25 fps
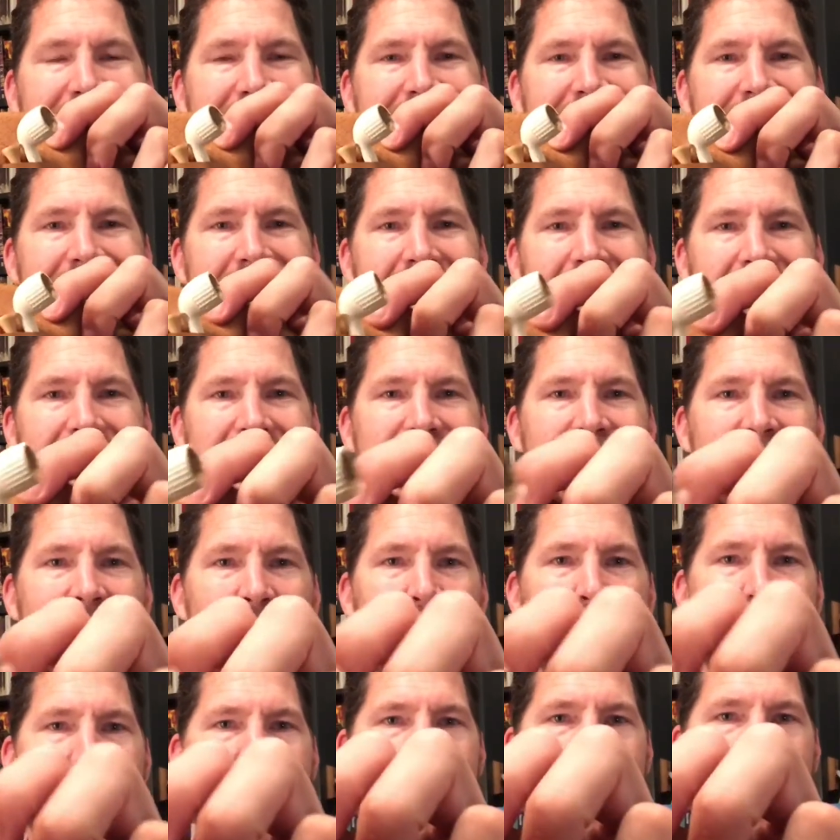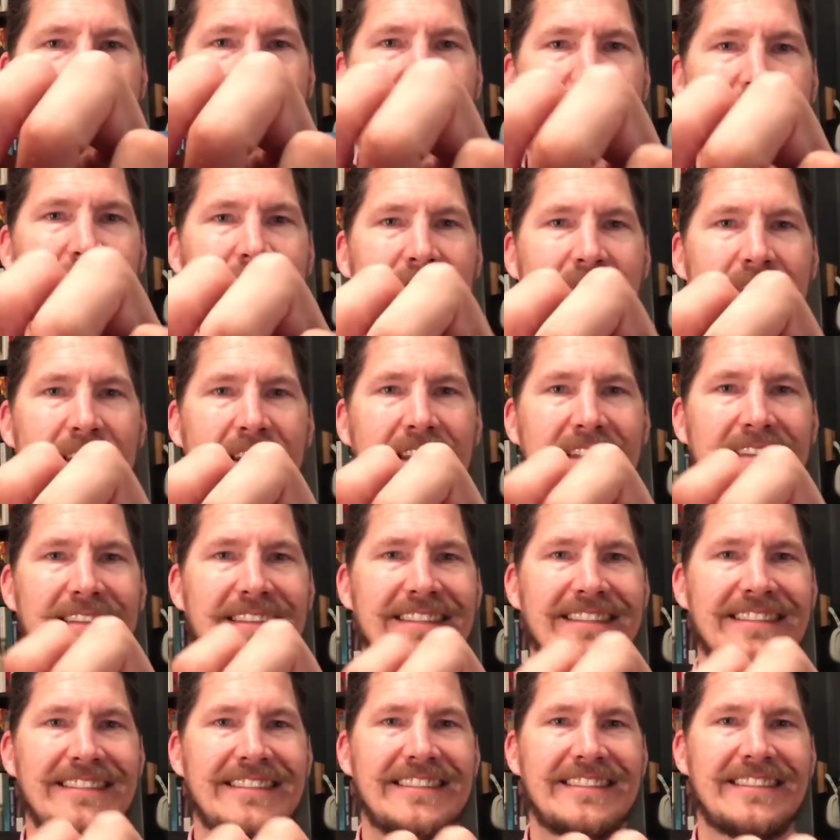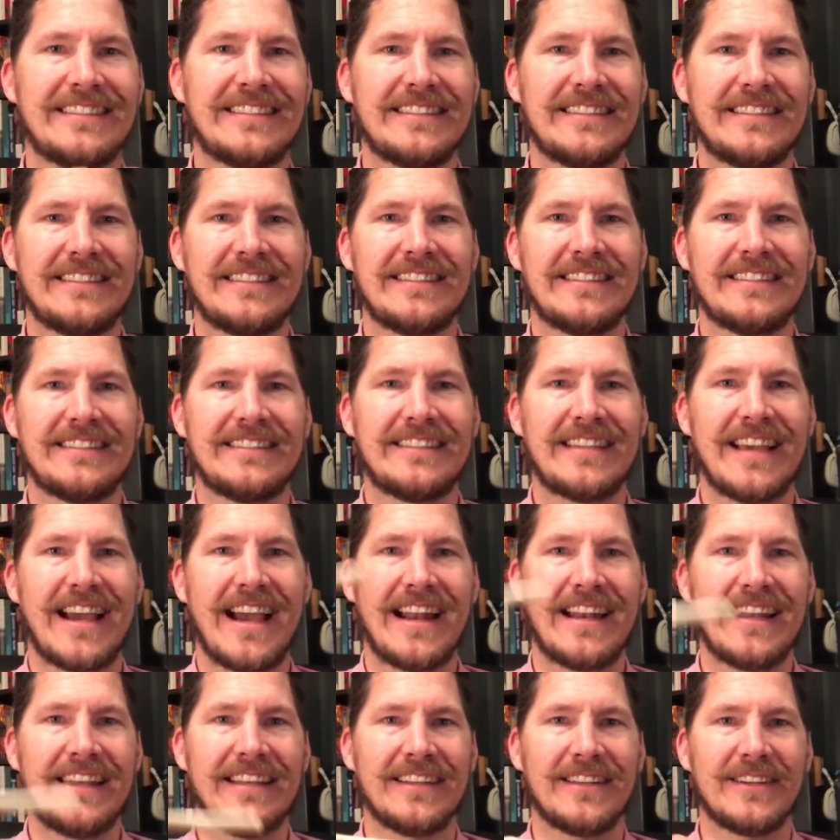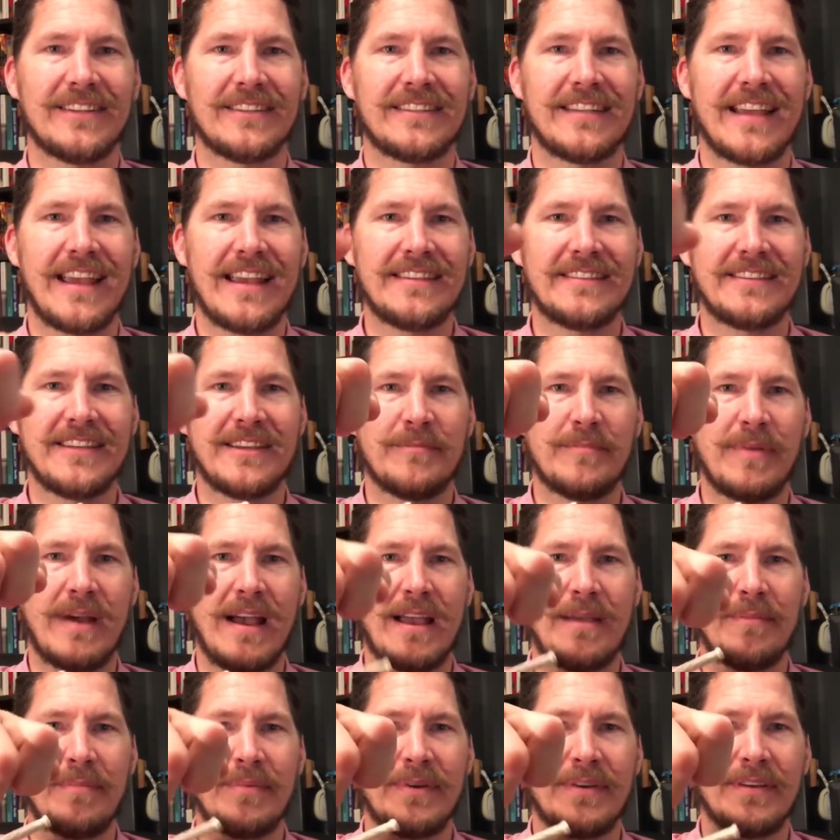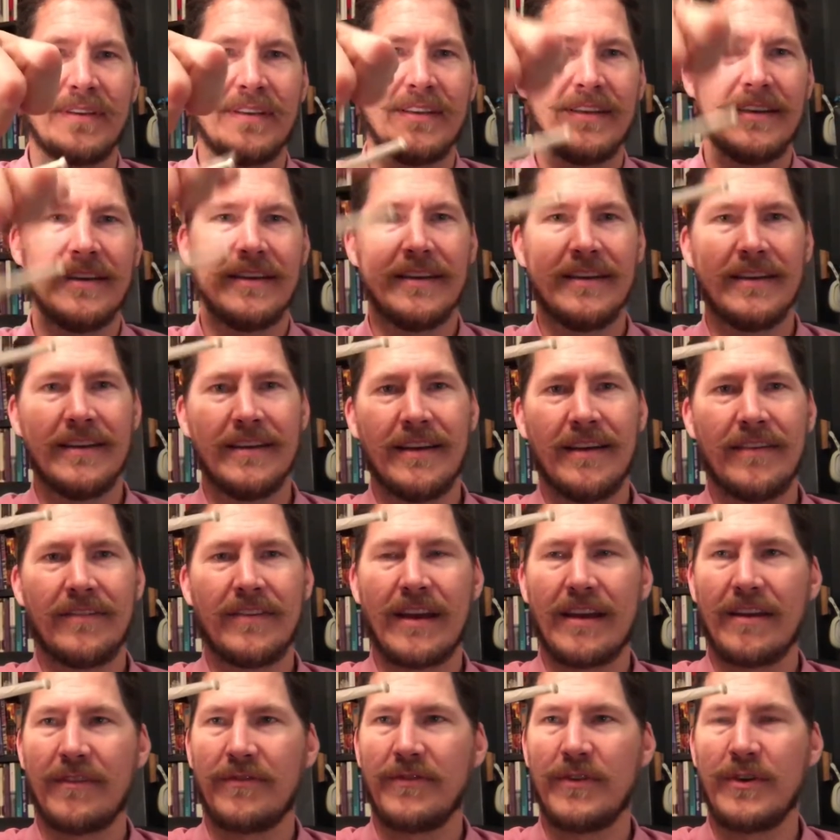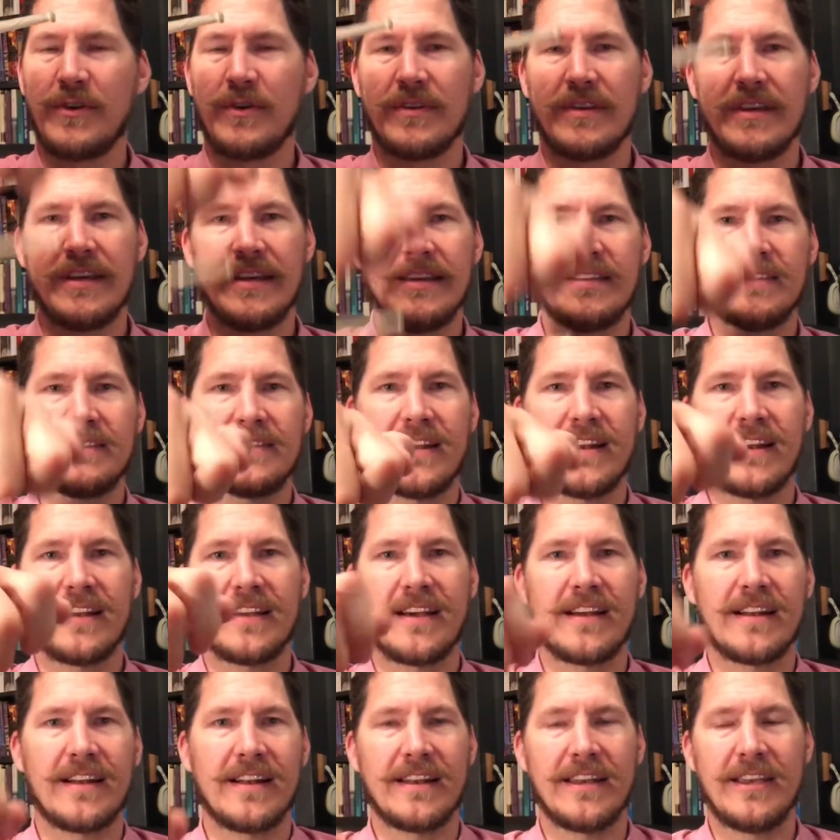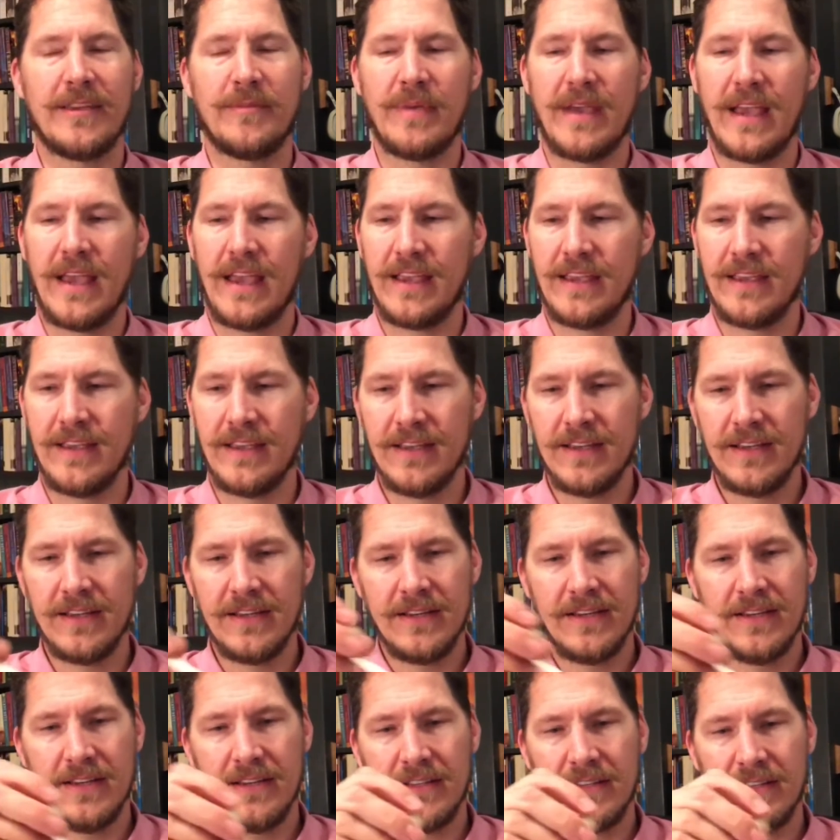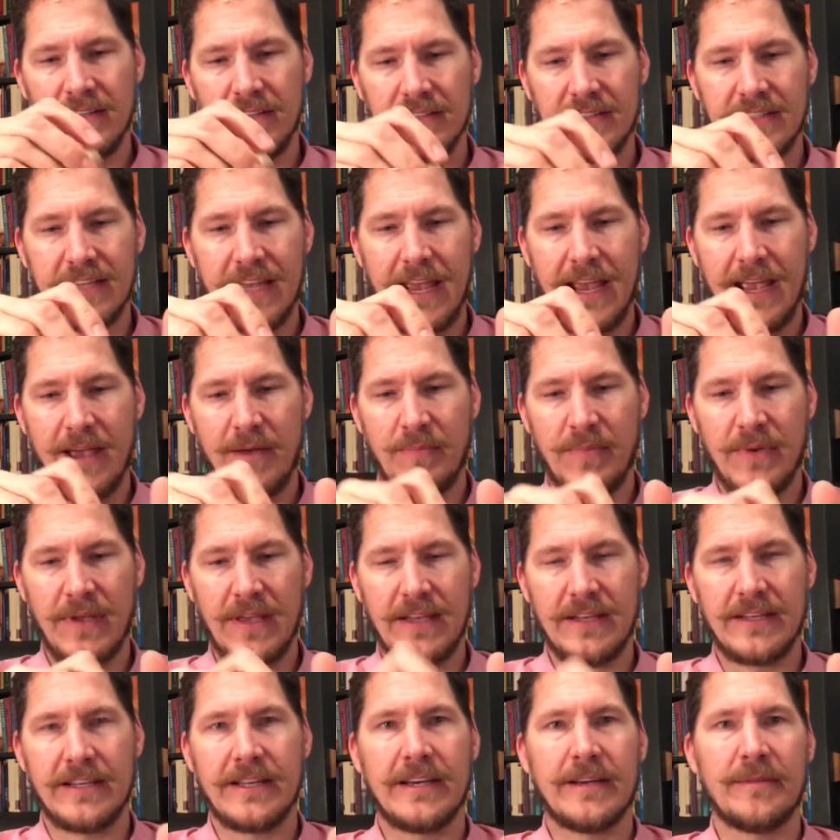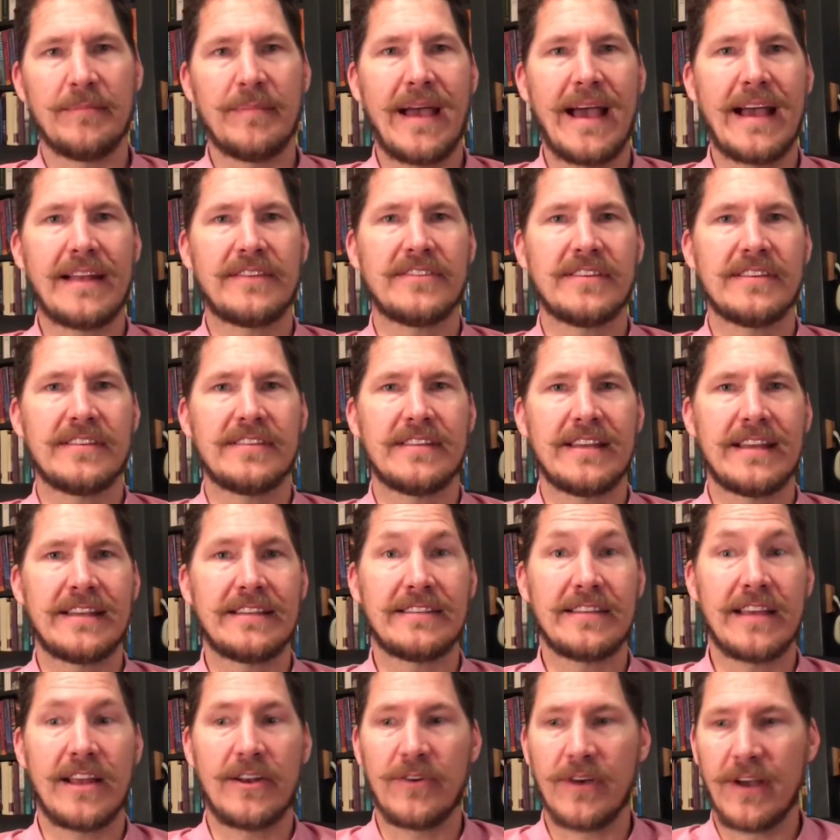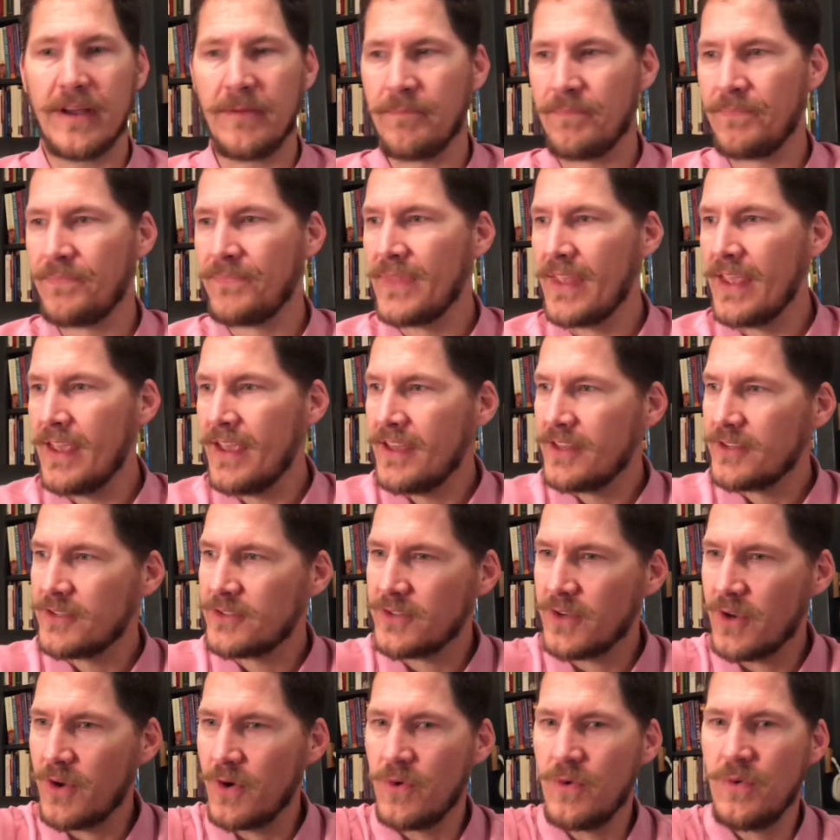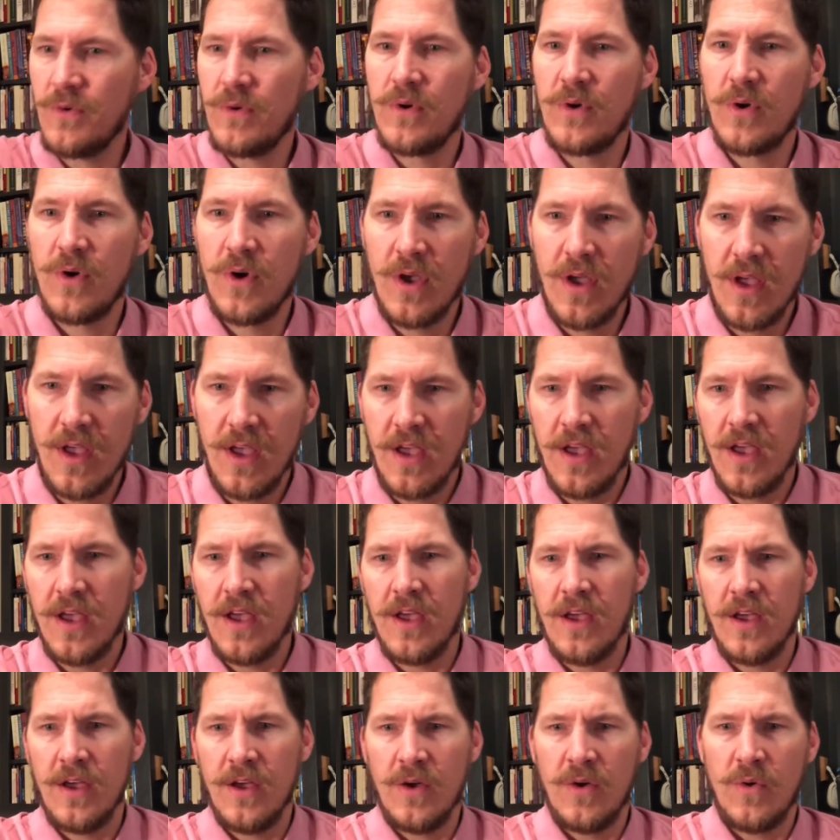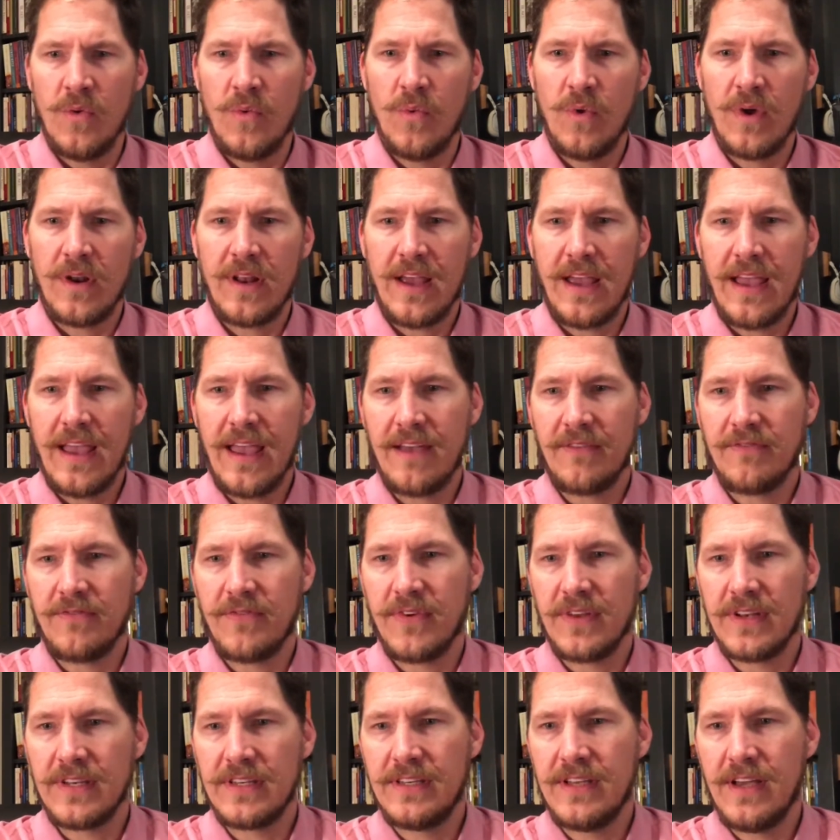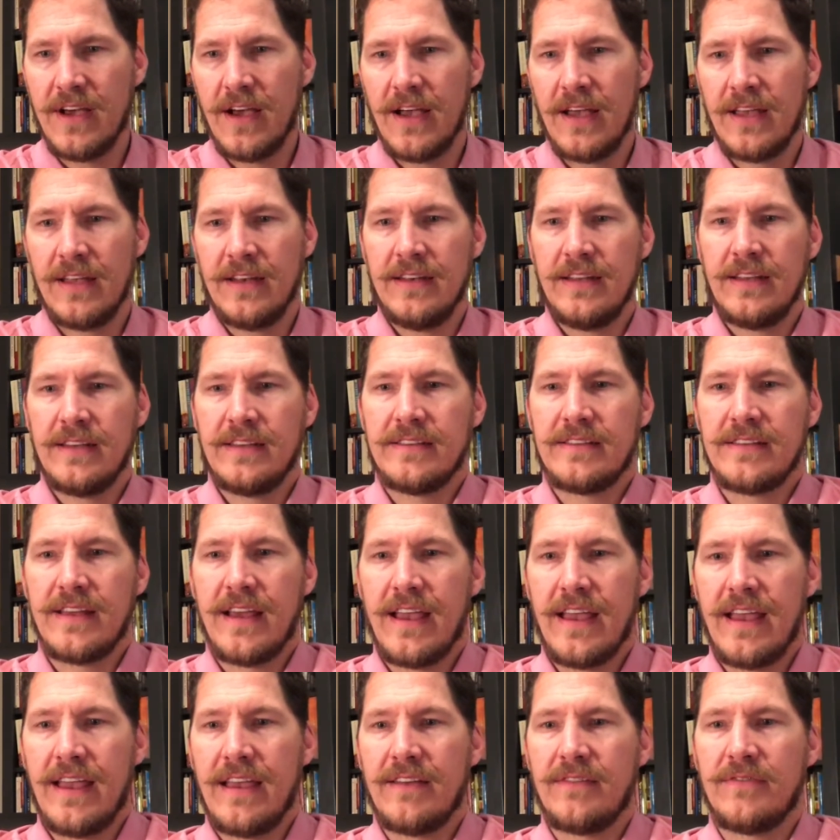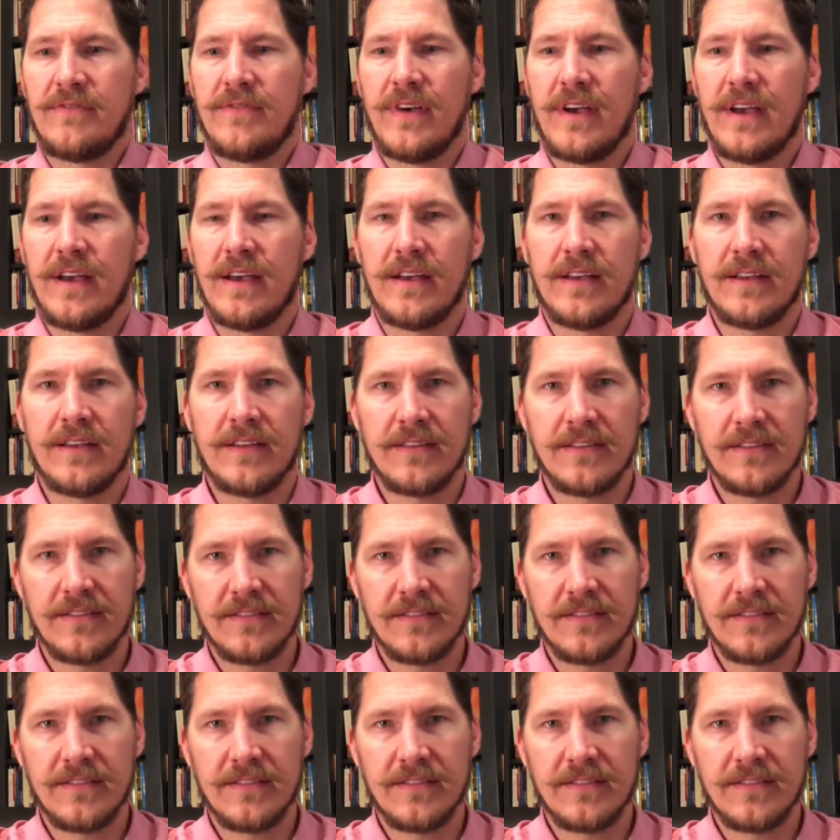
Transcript: tasting pack. I've got a tiny little tasting pipe. I've got a few of these that I got on eBay, little tamp and matches, etc. So what I have done is I have